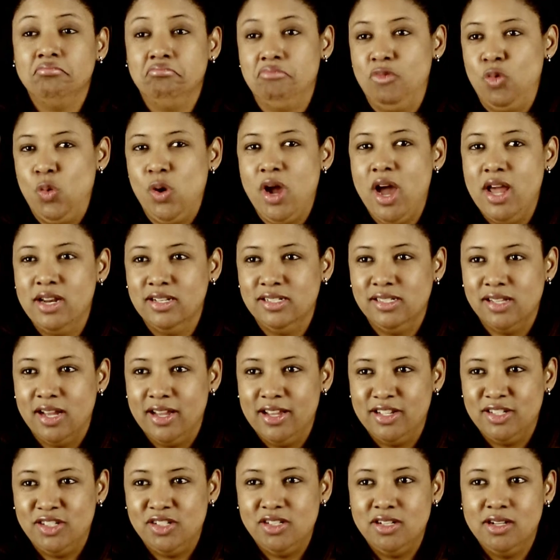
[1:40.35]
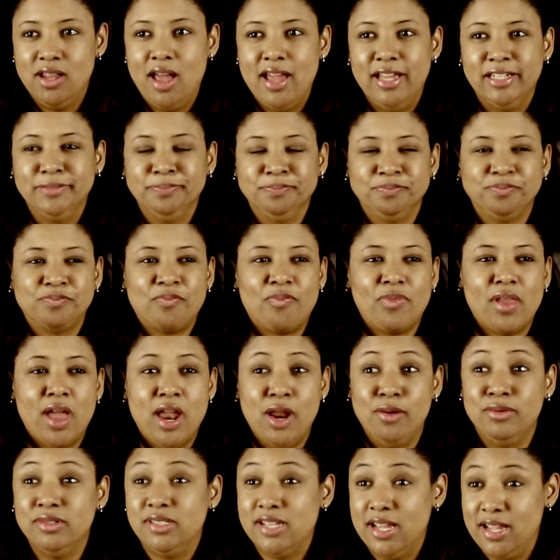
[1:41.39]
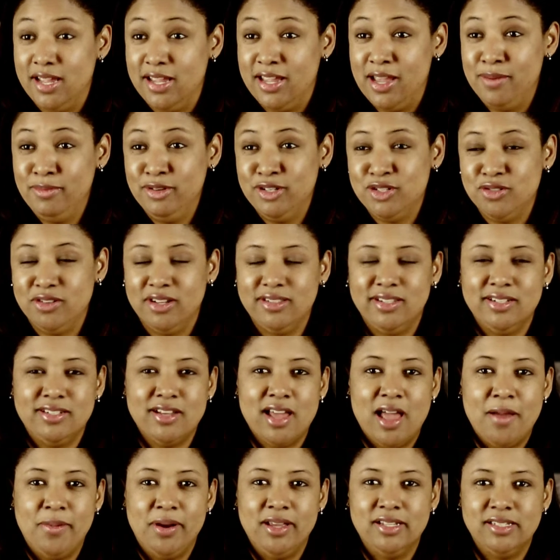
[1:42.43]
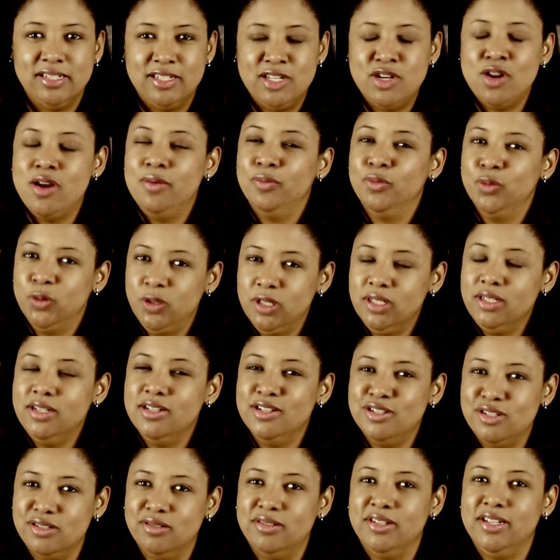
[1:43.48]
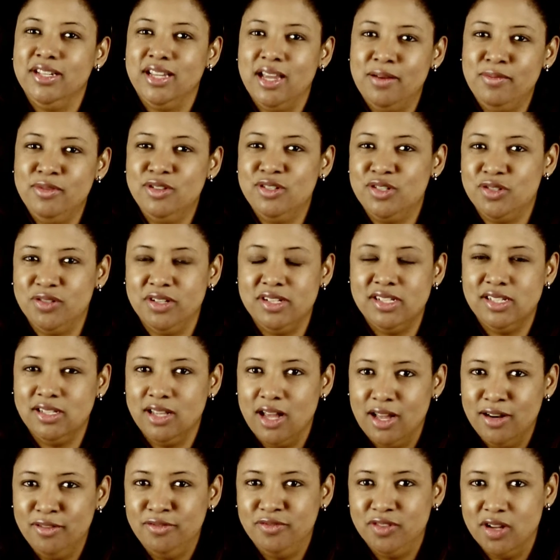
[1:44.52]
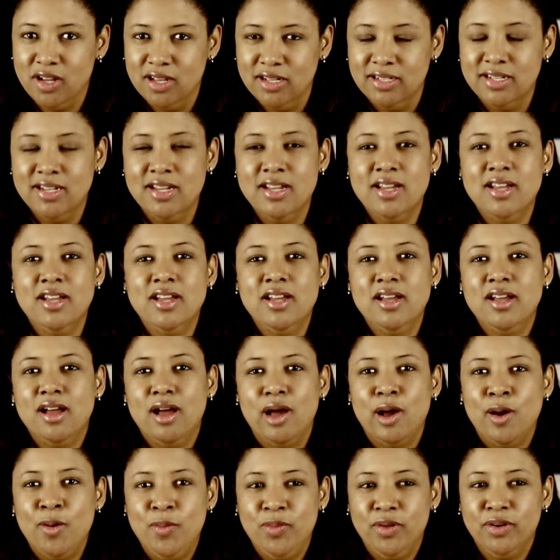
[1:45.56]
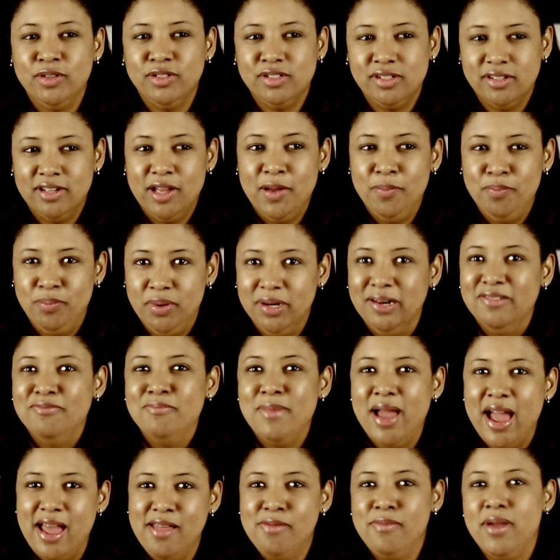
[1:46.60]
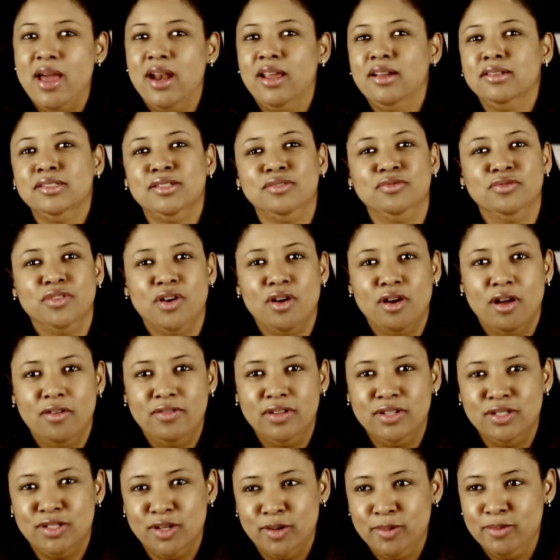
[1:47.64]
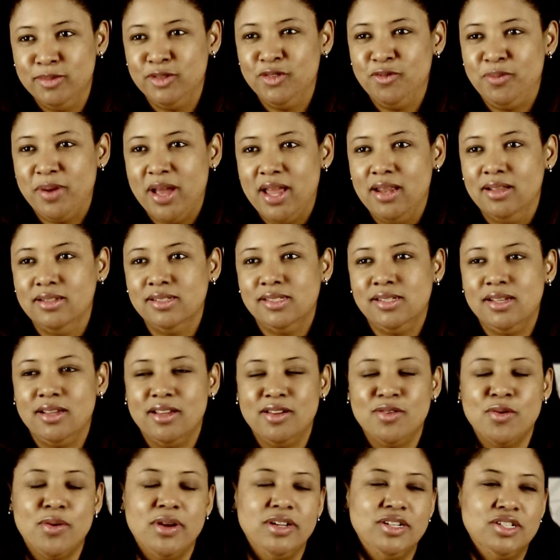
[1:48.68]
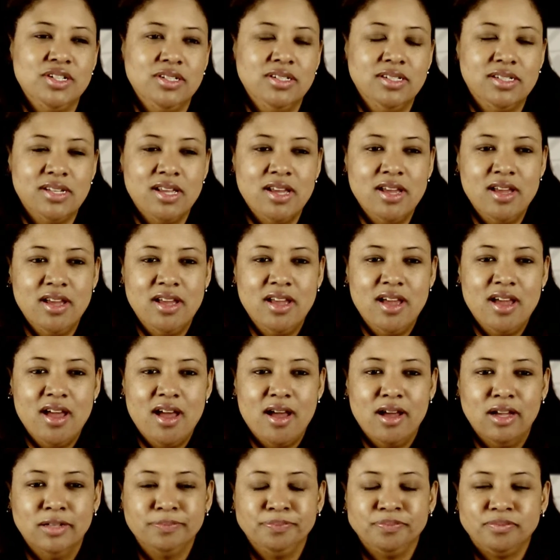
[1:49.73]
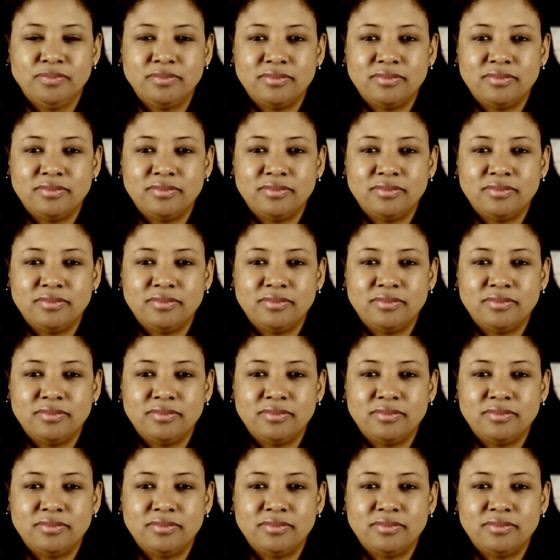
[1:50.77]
What kind of science do you like? And I was taking chemistry at the time, and I said, you know, I'm really enjoying chemistry. It's a lot of fun. Um, there's a, a bit of mathematics involved in terms of balancing equations. Um,